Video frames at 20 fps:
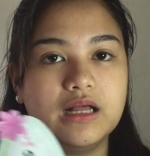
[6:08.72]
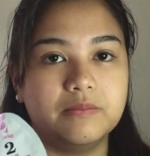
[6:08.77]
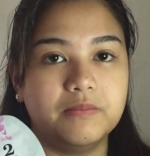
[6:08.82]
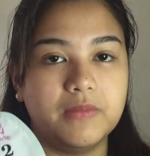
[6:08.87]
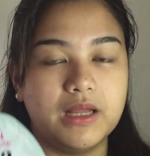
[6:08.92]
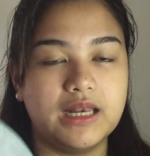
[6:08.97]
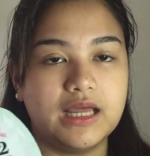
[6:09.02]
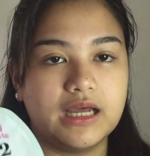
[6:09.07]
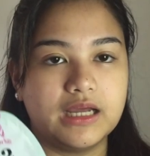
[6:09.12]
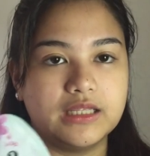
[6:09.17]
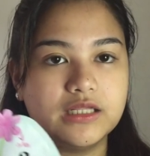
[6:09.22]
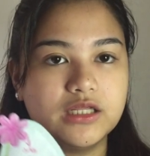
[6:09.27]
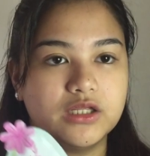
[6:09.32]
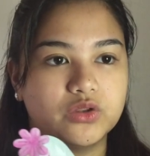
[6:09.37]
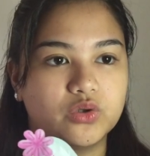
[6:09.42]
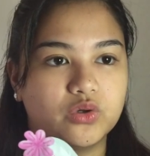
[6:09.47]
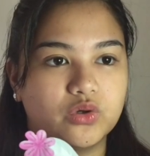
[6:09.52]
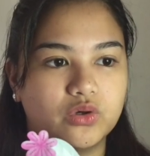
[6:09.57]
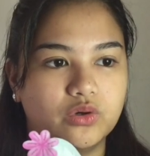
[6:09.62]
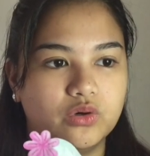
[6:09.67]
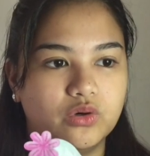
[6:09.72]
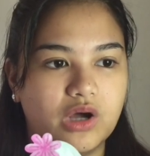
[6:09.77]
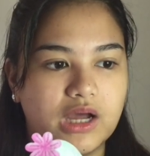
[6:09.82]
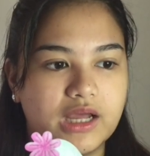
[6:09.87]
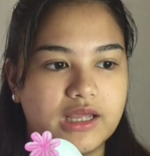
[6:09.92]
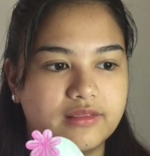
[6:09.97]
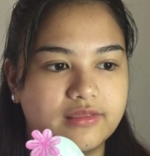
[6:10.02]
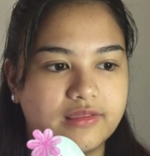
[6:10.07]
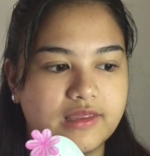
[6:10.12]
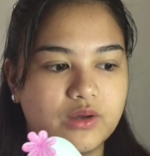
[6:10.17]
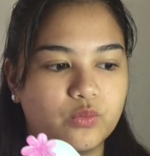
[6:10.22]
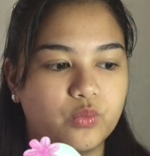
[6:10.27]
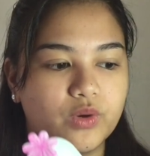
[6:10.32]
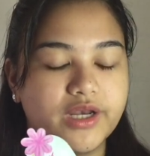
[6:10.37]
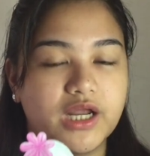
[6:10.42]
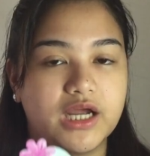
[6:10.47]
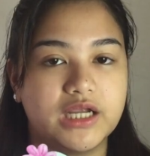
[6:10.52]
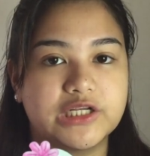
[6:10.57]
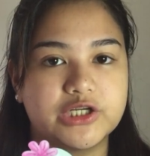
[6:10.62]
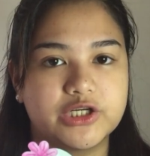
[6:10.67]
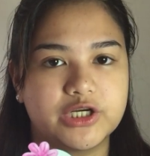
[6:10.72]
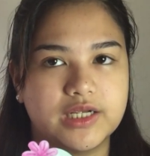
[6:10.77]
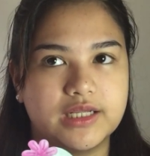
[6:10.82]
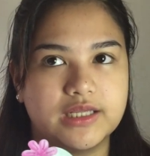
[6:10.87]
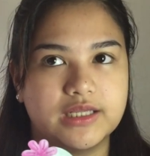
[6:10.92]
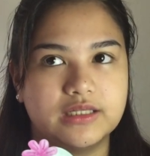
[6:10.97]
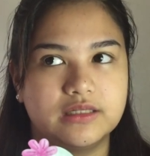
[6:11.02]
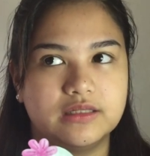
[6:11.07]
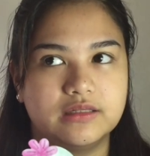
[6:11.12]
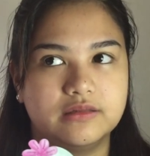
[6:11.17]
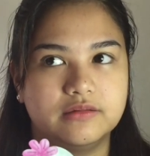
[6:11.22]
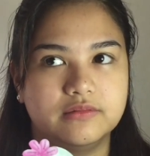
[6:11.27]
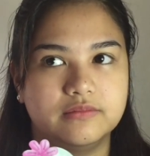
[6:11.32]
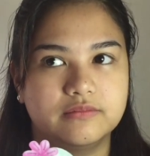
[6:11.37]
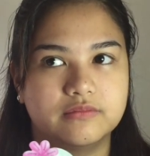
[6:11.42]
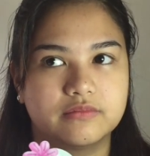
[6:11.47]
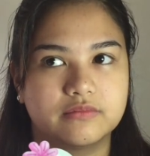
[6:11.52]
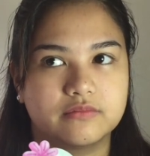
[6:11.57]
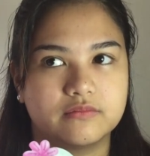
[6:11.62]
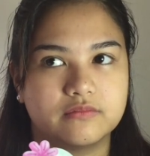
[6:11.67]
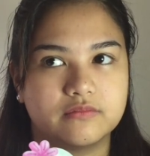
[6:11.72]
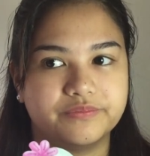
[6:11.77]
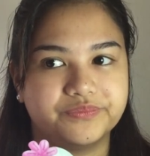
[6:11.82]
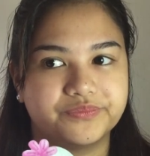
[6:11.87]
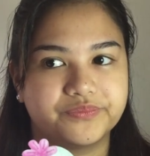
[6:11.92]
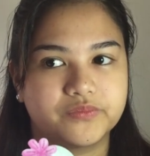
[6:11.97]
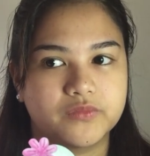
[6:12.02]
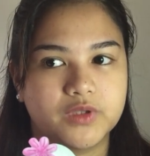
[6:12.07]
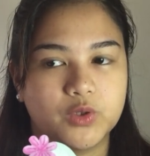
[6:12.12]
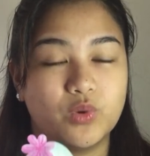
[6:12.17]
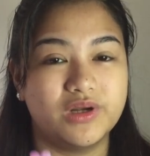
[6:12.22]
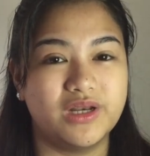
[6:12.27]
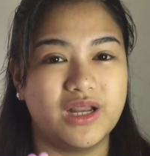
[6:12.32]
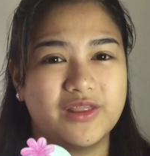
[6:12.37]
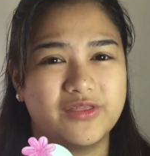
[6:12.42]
malaki nito. I think 189.